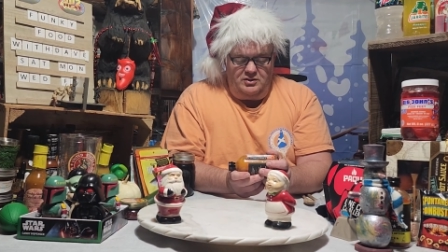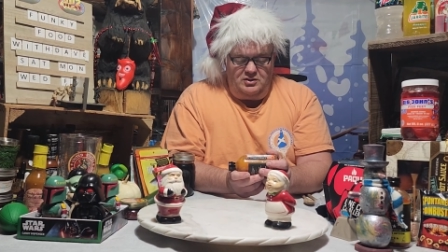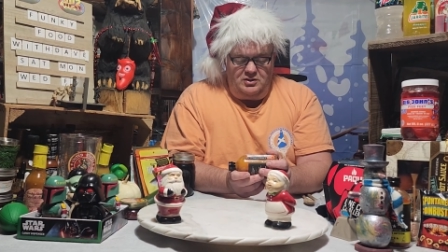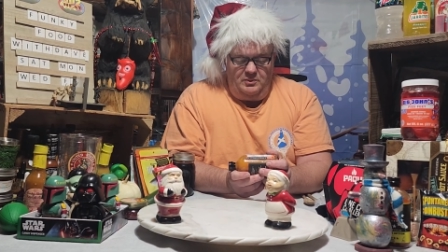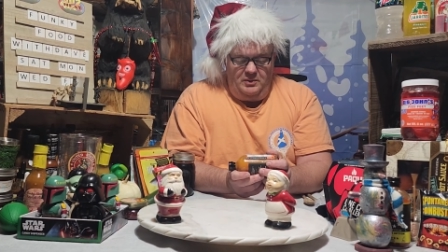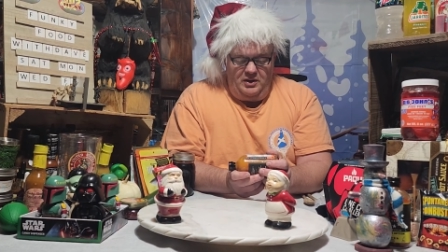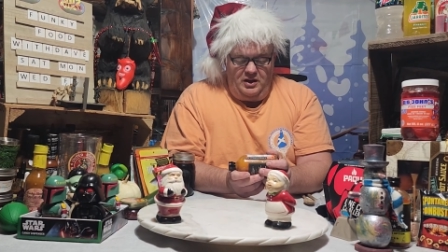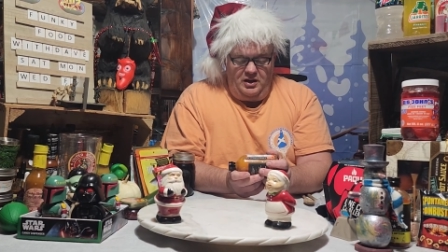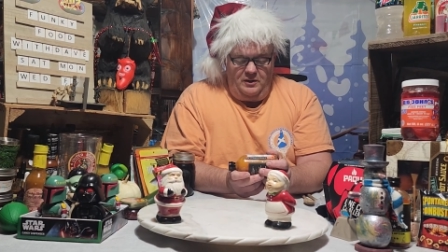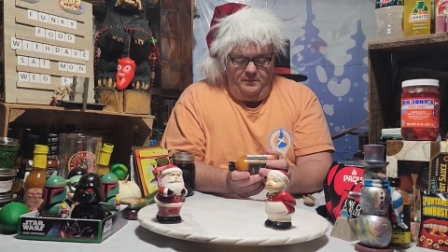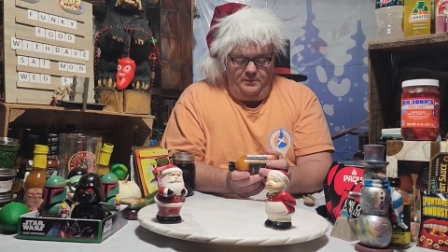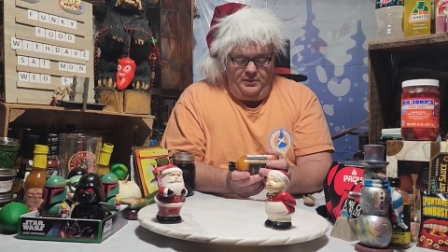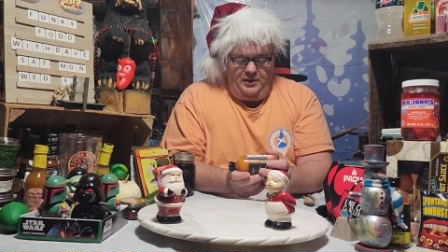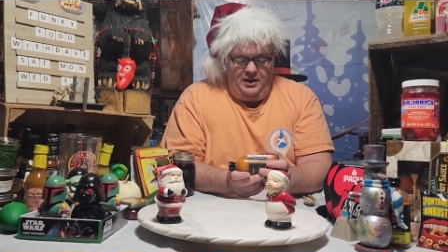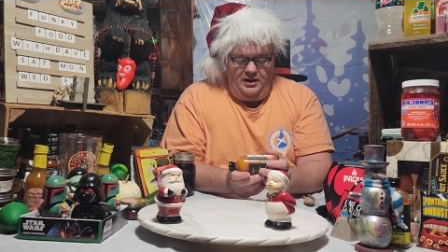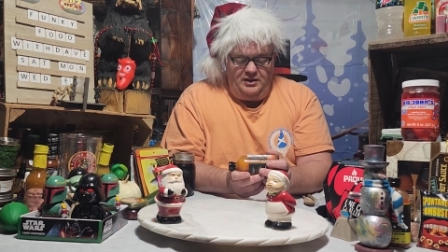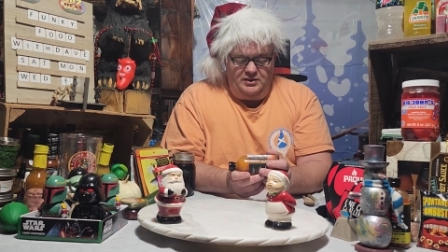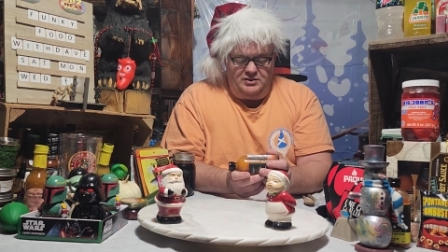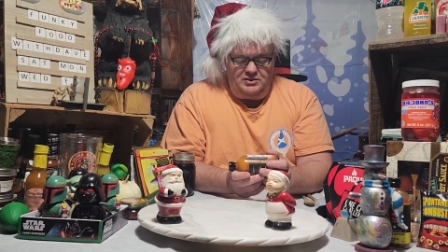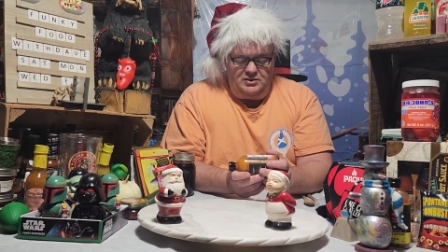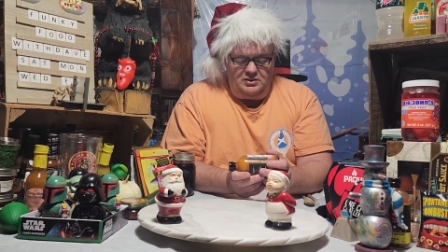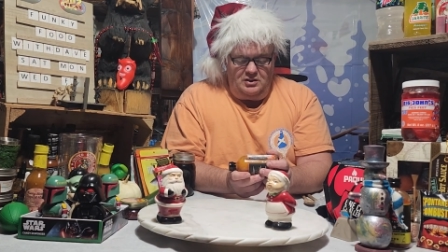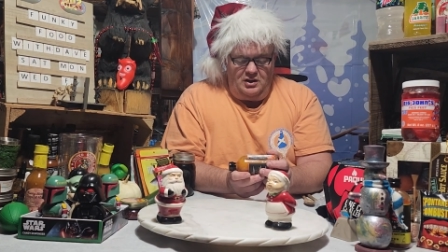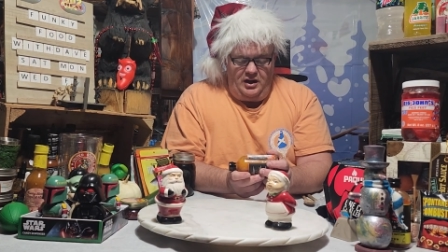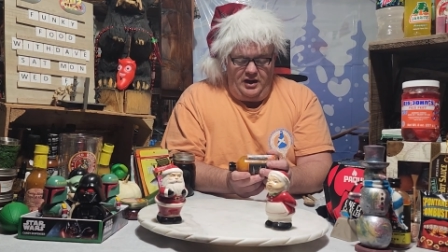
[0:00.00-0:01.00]
tomato
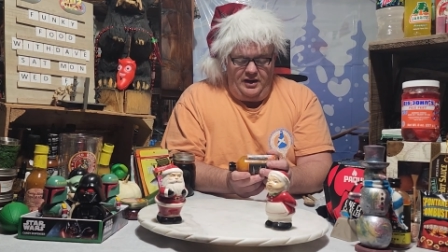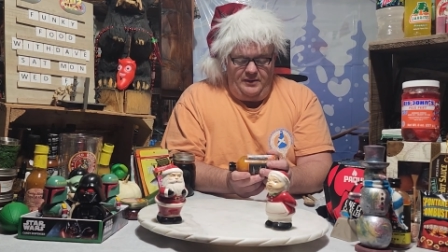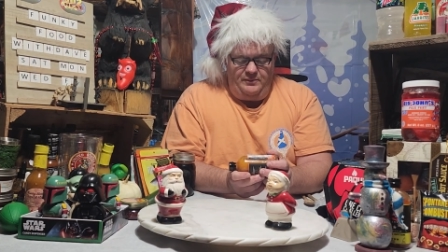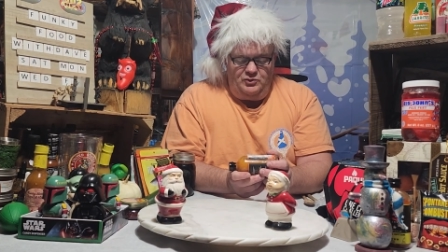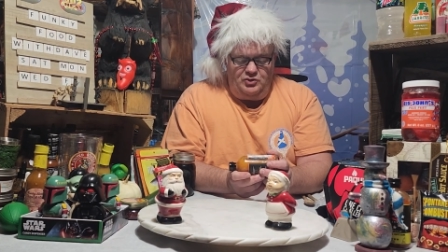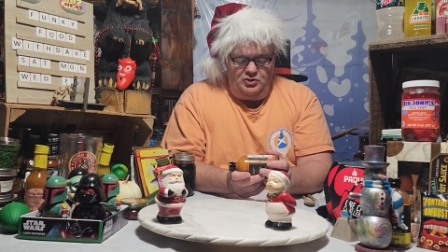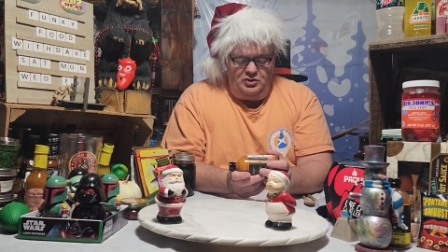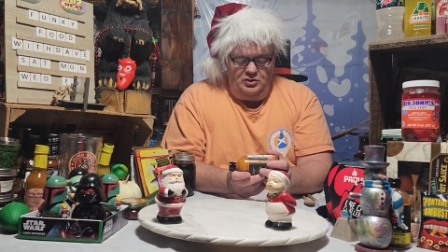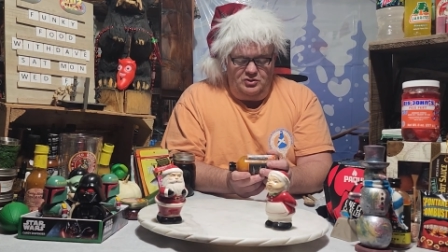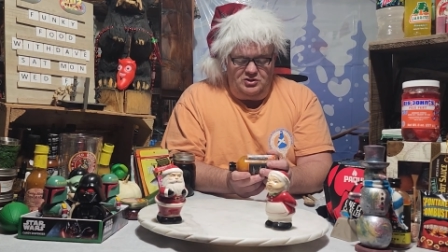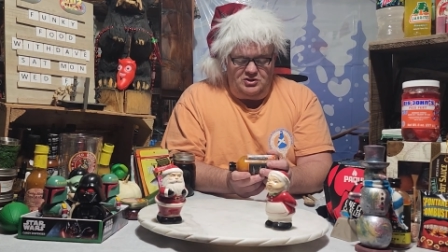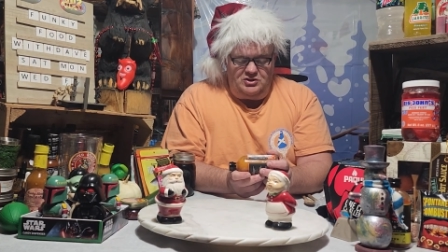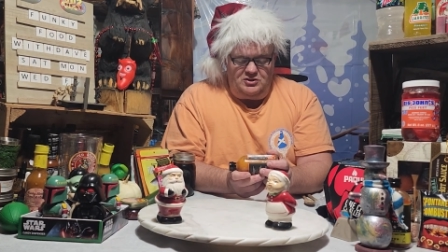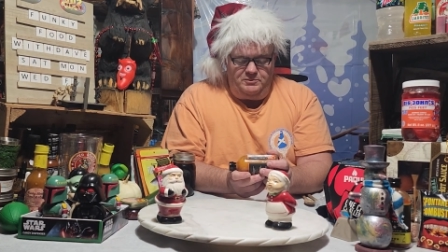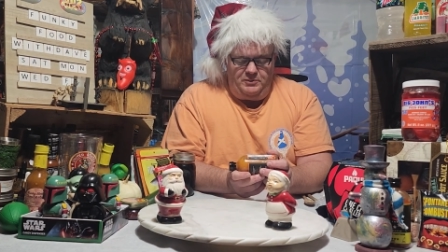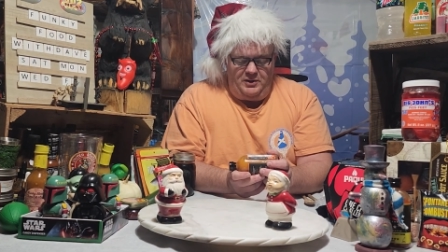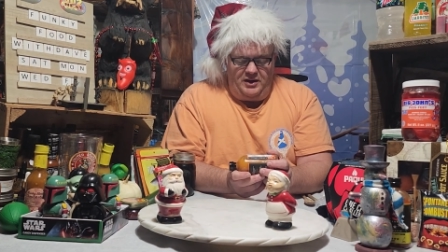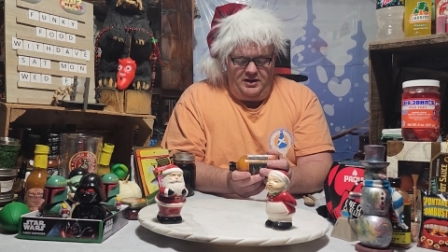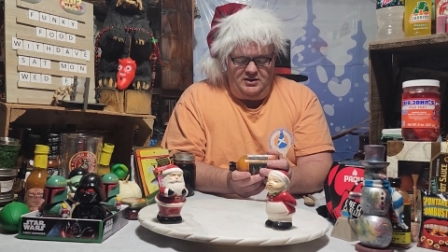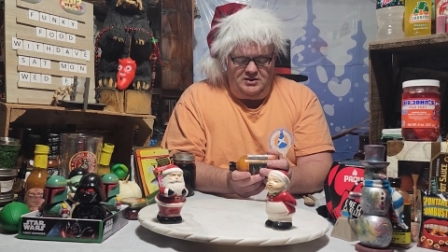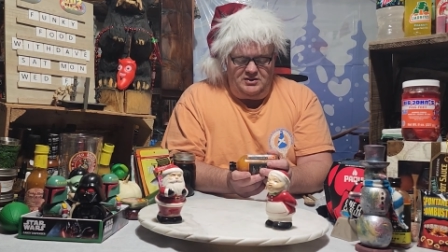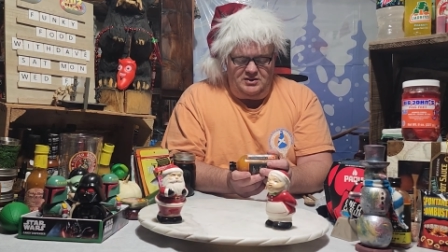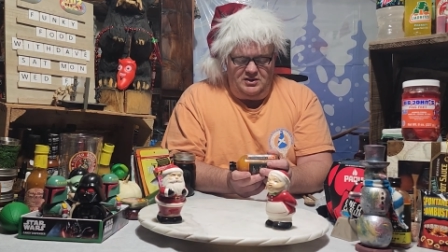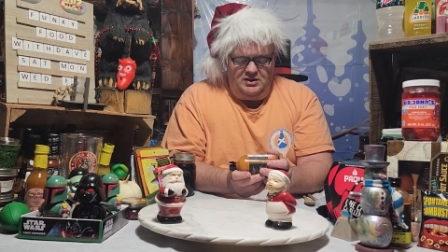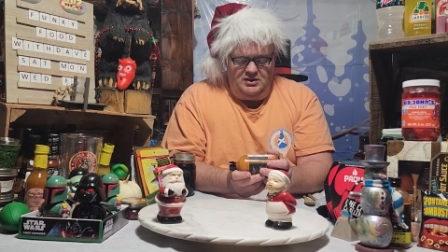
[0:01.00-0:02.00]
paste, lime juice,
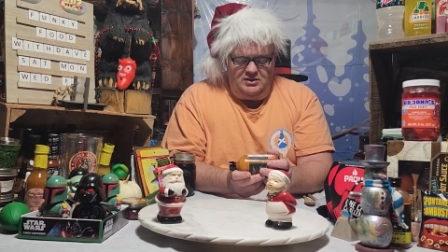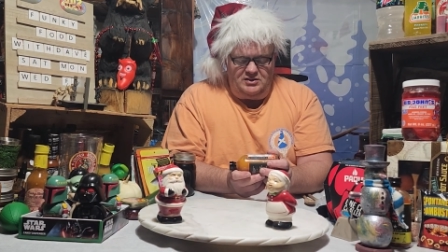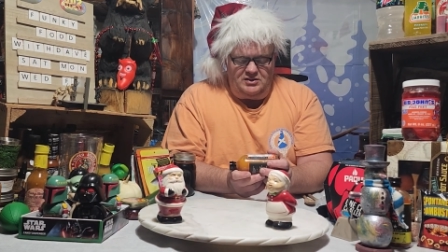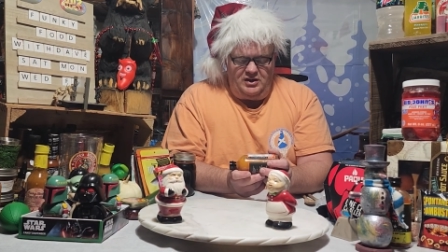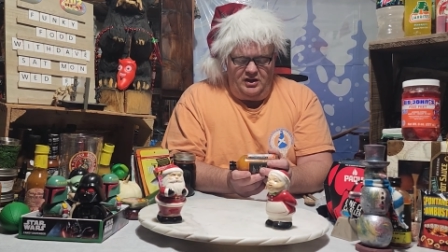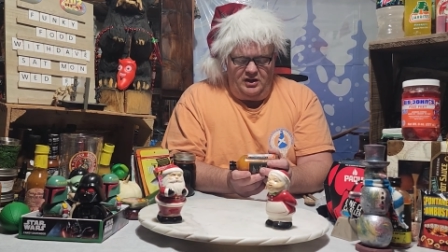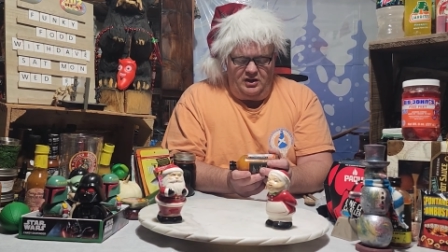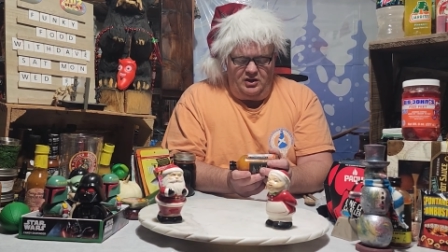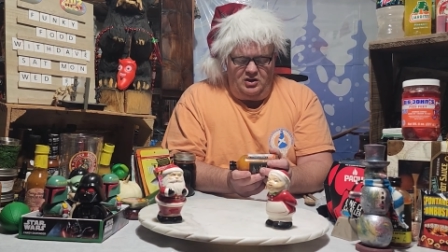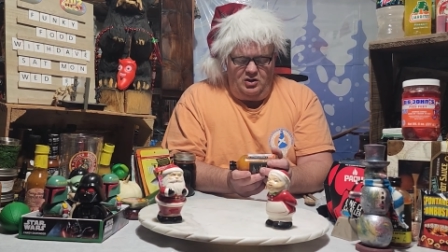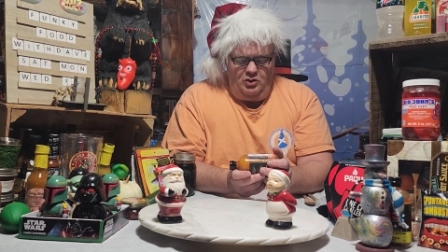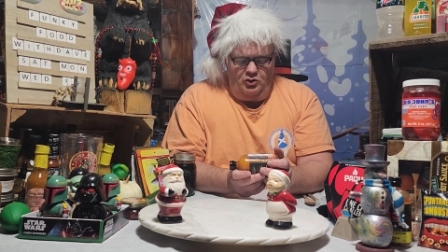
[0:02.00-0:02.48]
spices, and